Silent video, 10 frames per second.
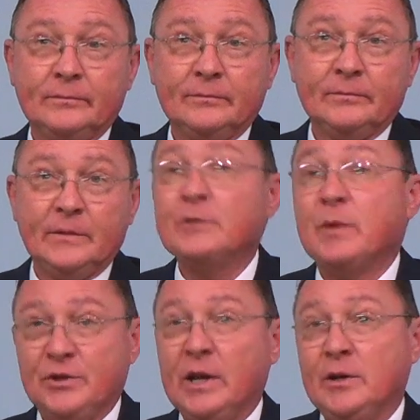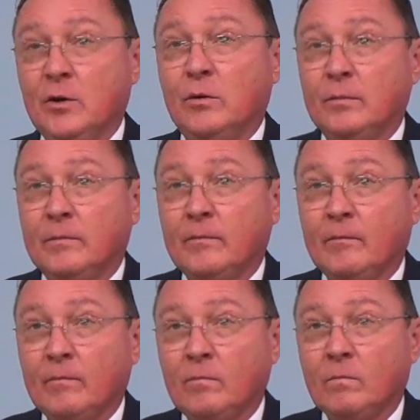Mm. This much I know.
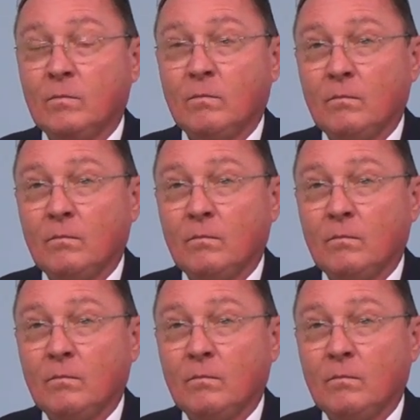Amen.